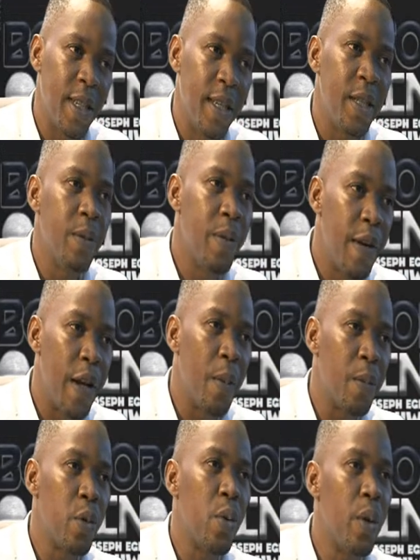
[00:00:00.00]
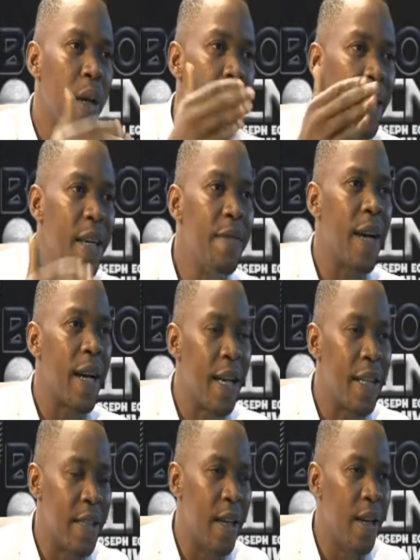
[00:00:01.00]
You develop to liver
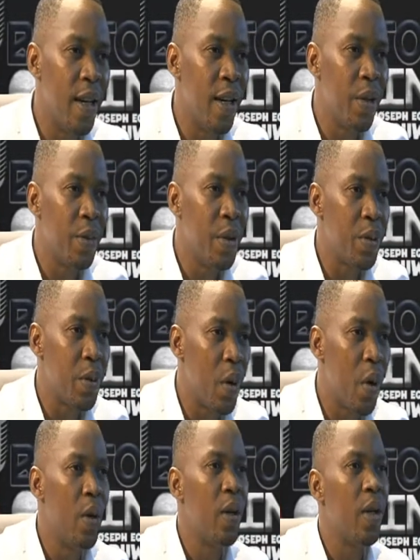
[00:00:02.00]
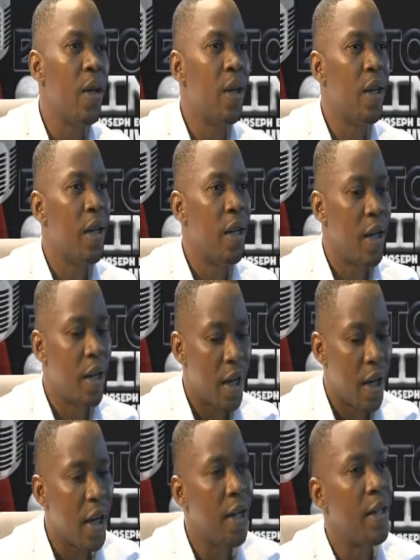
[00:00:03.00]
cancer, which we call
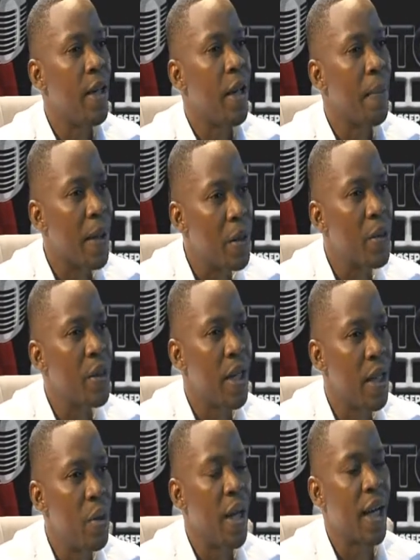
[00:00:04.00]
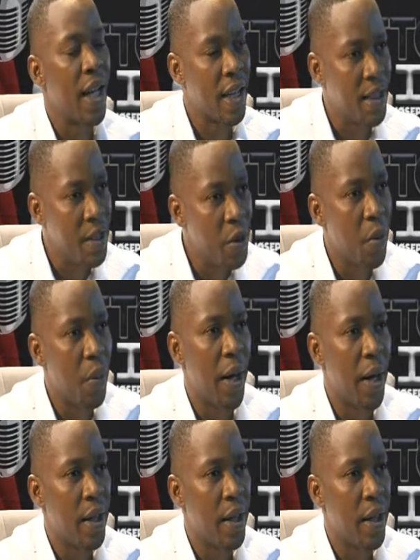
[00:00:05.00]
hepatocellular carcinoma.